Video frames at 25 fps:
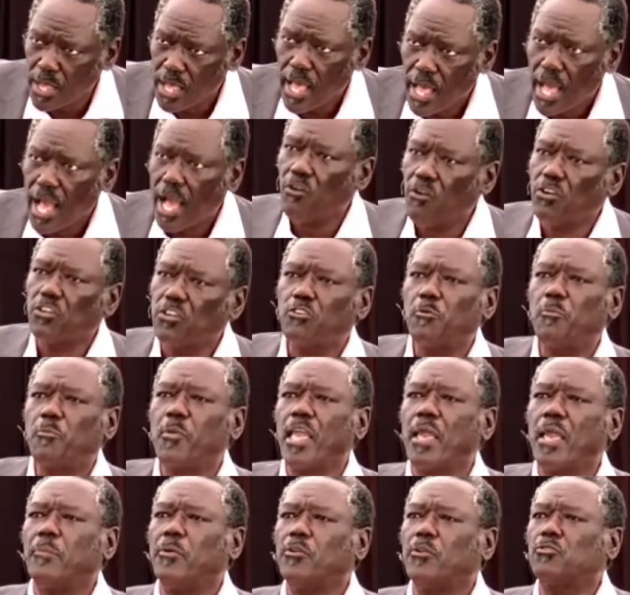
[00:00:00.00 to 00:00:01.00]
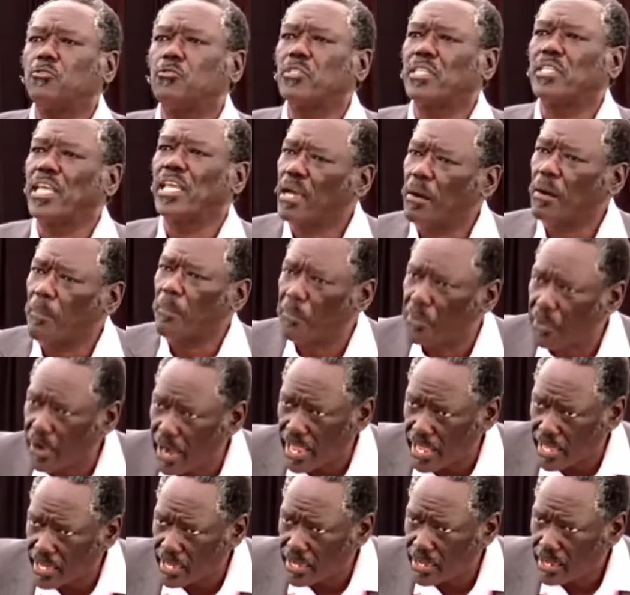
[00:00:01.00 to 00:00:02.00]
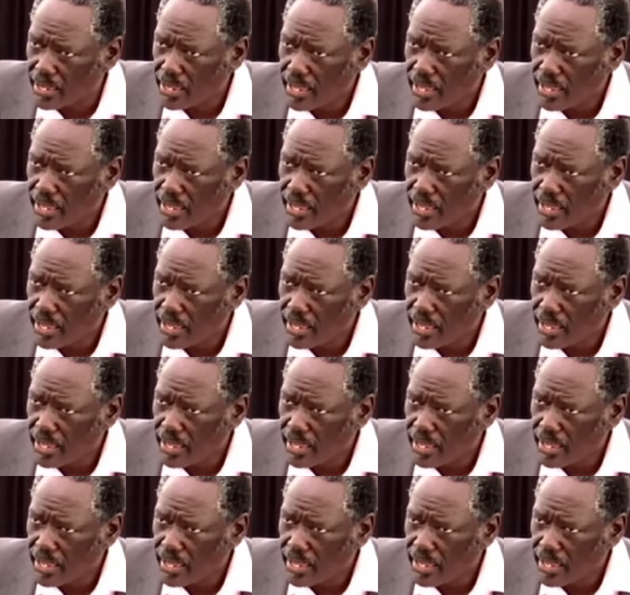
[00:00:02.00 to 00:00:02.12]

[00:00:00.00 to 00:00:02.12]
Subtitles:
I want to be able to take a break